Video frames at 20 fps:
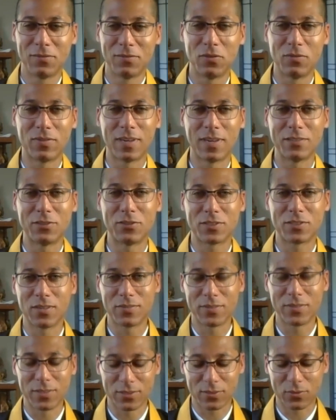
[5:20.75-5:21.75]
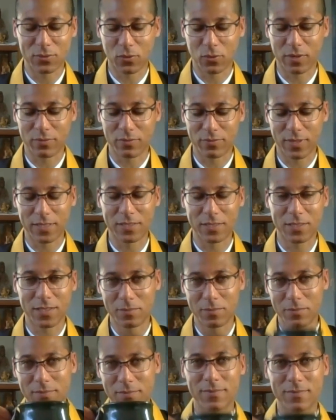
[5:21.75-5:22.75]
find yourself in the store and find
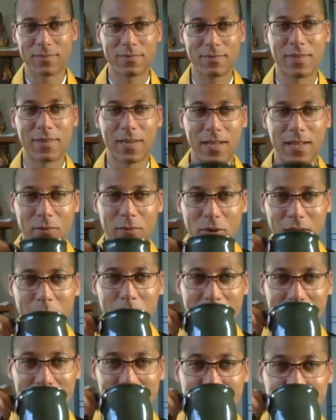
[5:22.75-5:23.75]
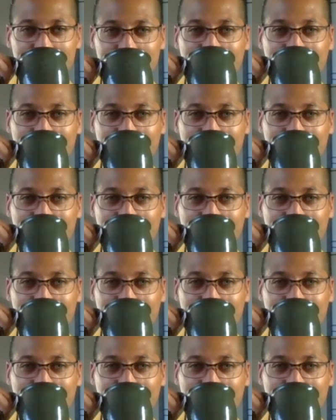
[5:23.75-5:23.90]
some, highly recommend it.